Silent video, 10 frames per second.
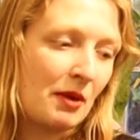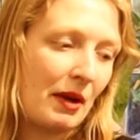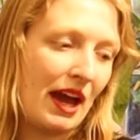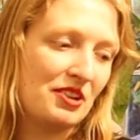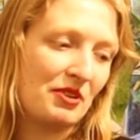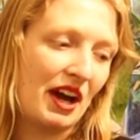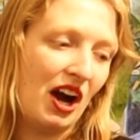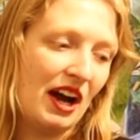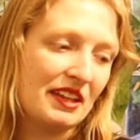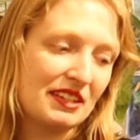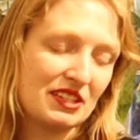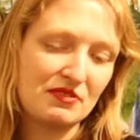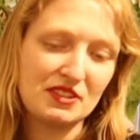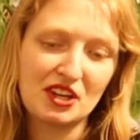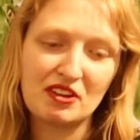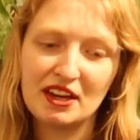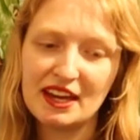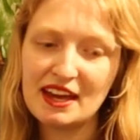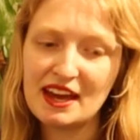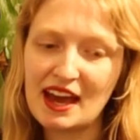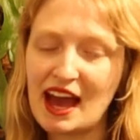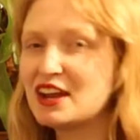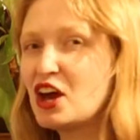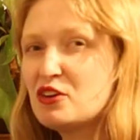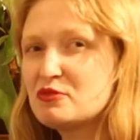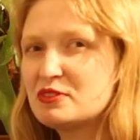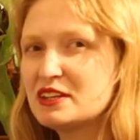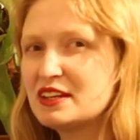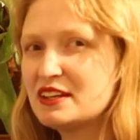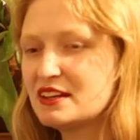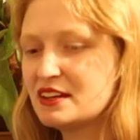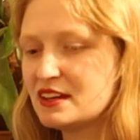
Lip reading: But anyway, I end this video here, and hopefully